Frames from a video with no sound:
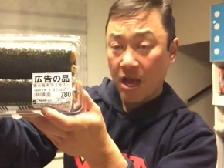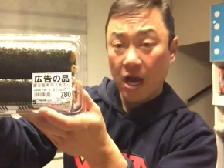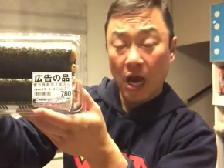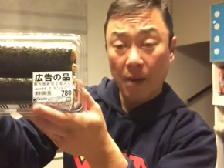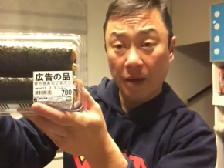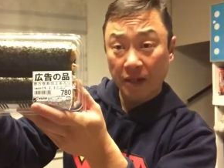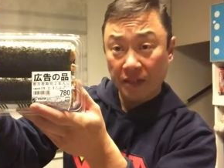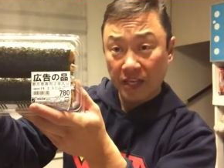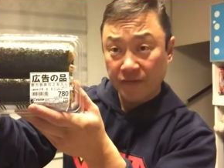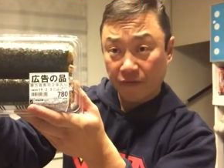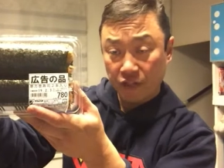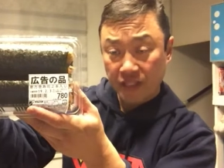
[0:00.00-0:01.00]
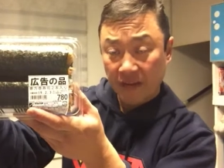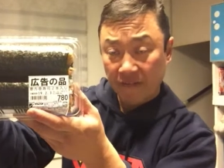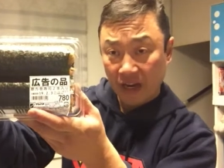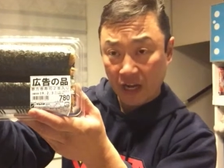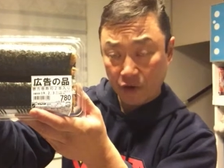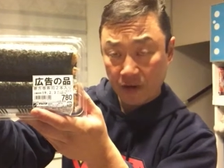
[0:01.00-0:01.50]
I bought these for
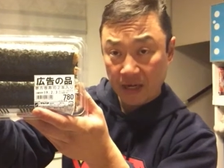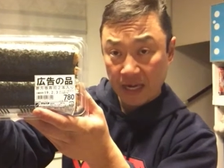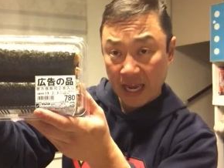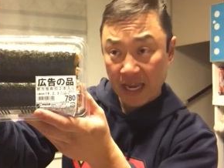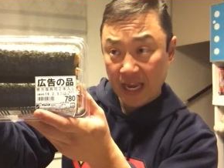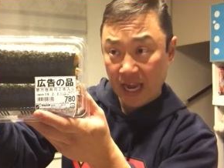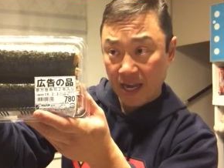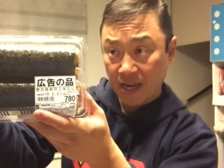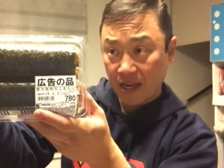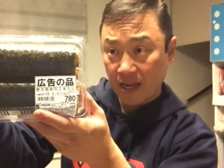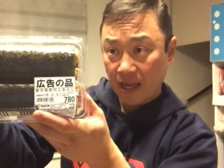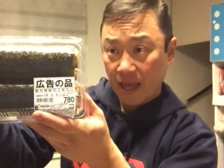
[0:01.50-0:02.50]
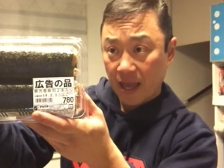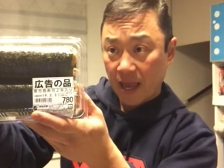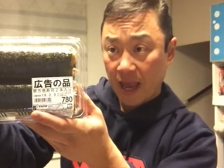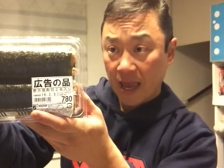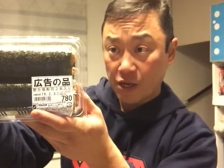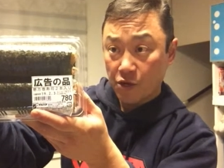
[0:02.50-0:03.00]
780 yen,
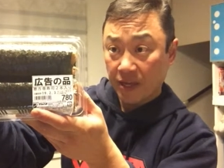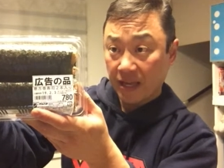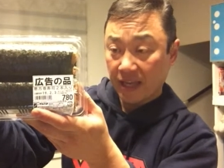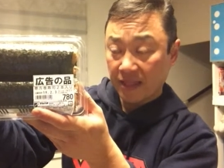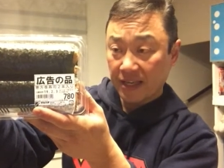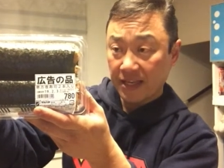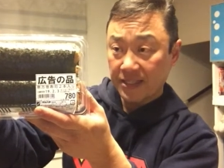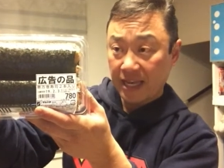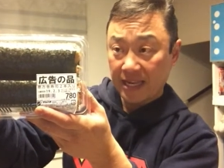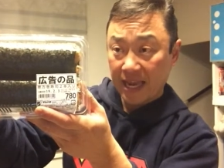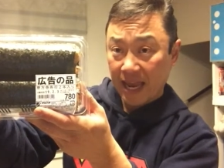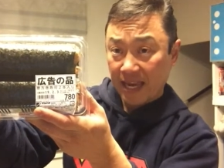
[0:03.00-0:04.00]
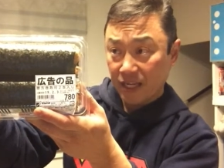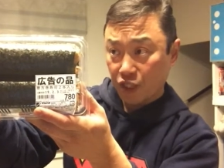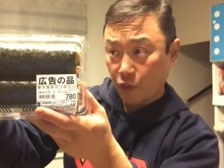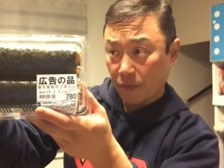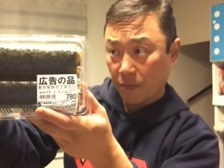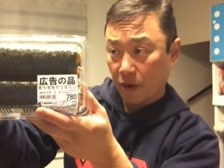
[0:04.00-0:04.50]
and you can get these at any
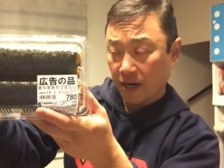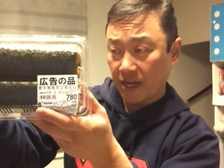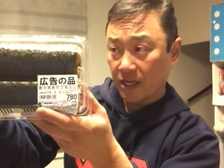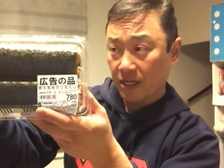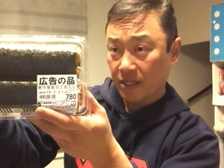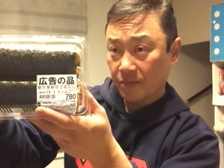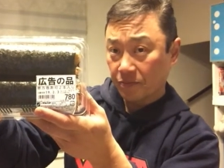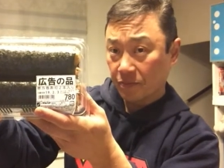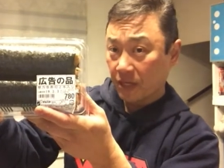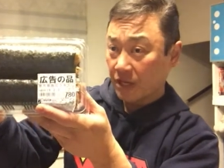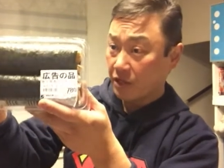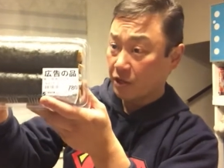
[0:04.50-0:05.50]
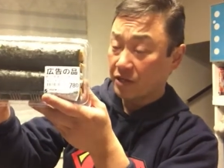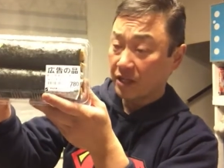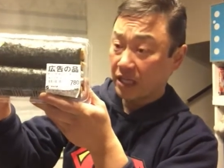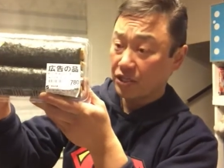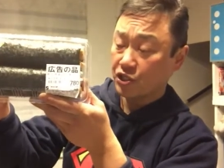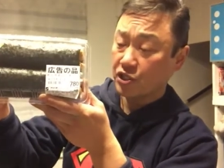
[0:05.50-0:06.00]
supermarket. They're
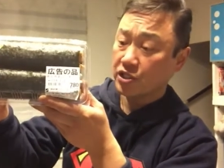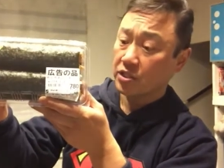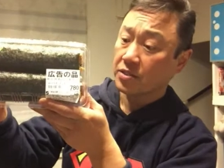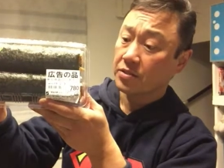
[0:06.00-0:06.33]
delicious